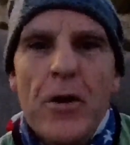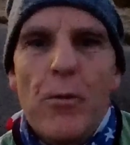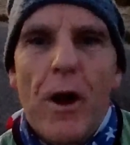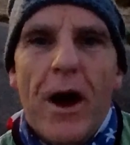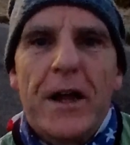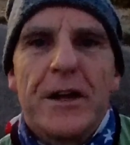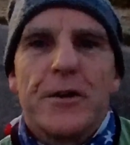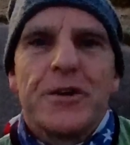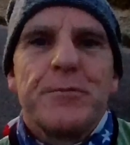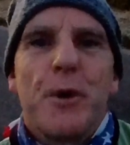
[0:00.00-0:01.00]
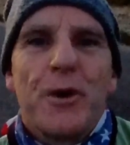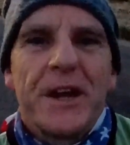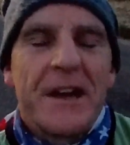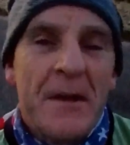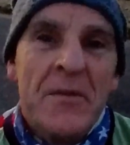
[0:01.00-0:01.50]
Well, hello, good
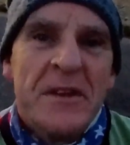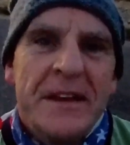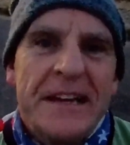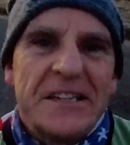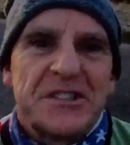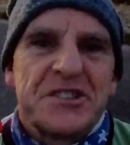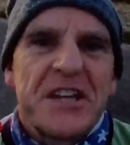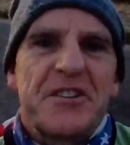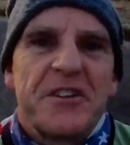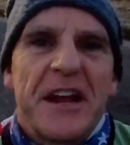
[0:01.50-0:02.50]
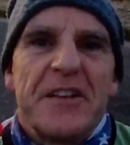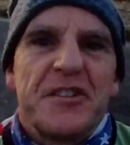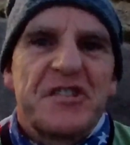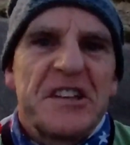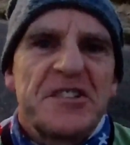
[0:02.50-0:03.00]
morning. It's Saturday the
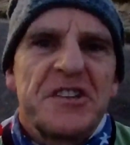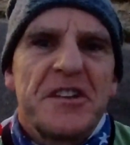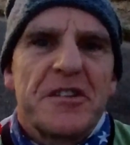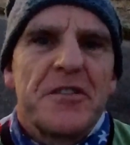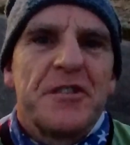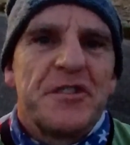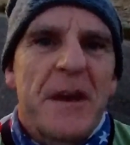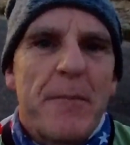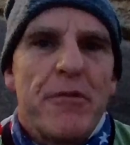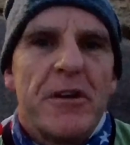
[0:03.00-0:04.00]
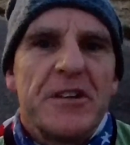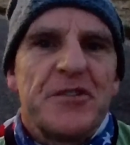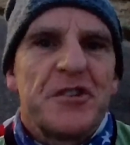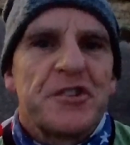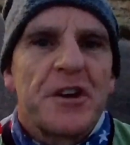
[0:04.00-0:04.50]
16th of December and it's
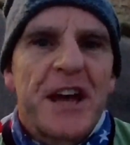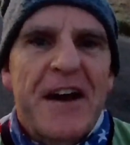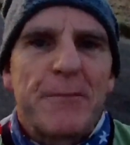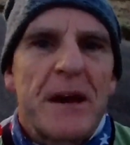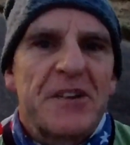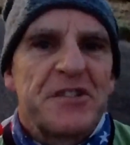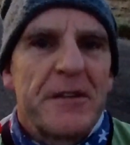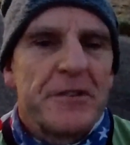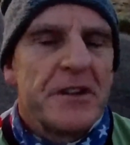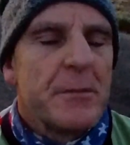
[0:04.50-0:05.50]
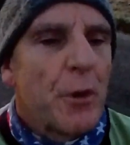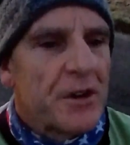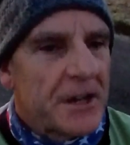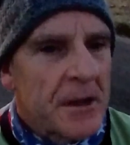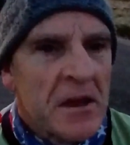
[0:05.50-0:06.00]
just gone 7:30 in the
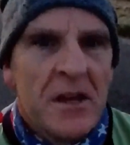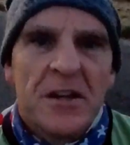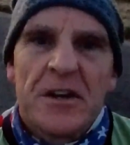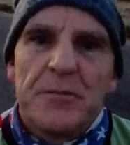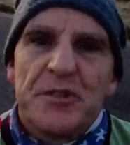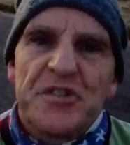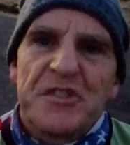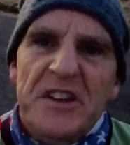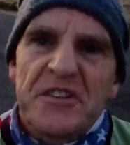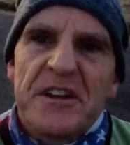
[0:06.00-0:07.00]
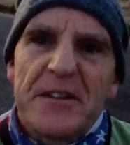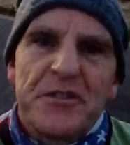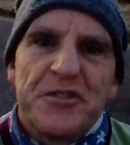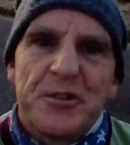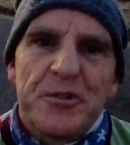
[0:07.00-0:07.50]
morning. I'm just setting out to
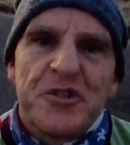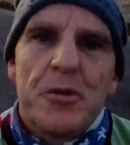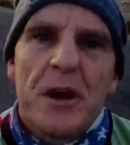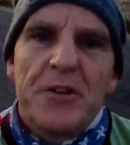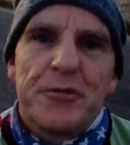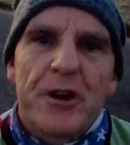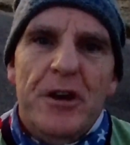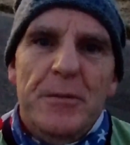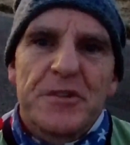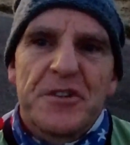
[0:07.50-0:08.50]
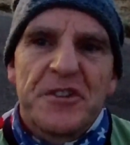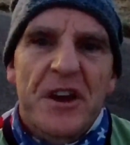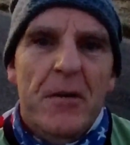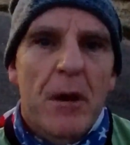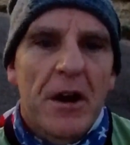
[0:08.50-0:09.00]
do a 200-kilometre
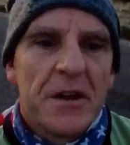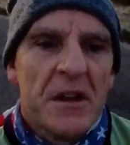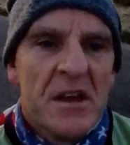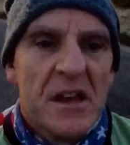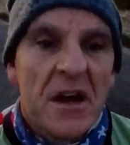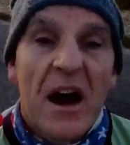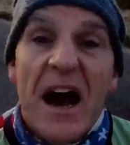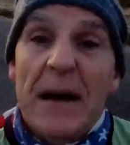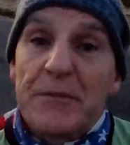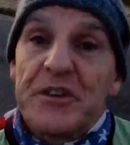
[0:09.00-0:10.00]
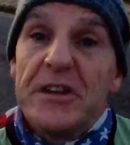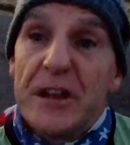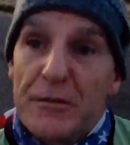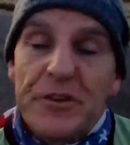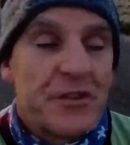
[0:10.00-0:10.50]
DIY. Absolutely
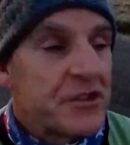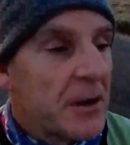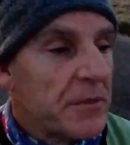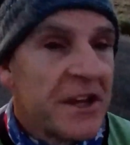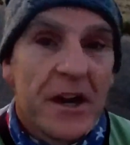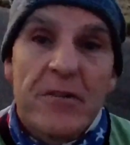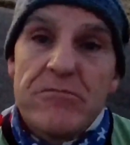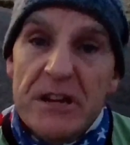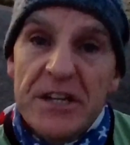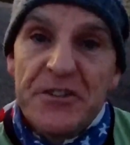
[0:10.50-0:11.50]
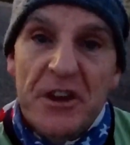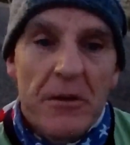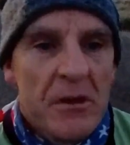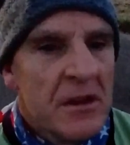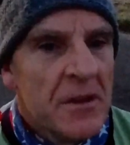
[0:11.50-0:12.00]
love this time of the year, I really do.
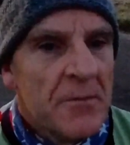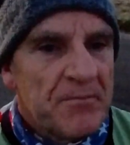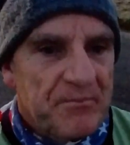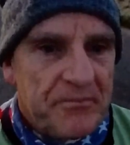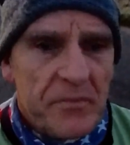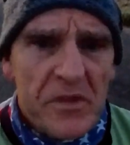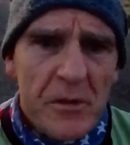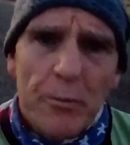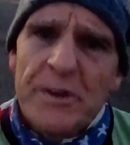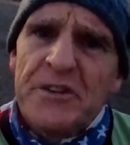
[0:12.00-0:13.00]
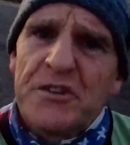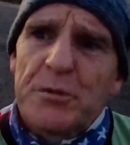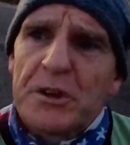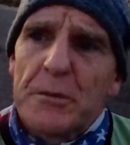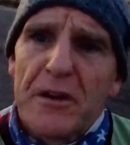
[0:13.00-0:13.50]
Winter's
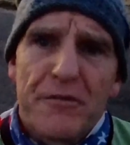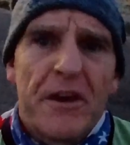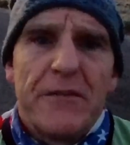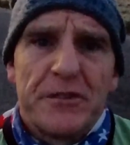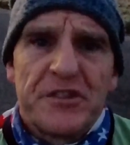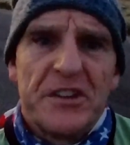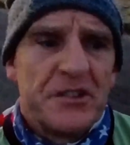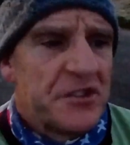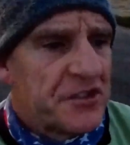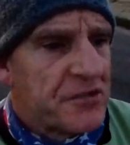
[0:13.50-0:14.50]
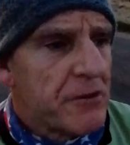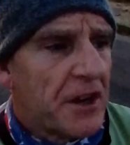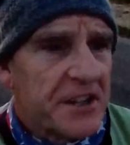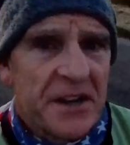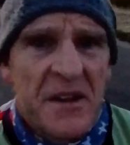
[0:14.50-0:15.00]
one of my favourite seasons to
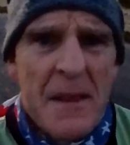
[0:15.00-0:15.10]
ride in.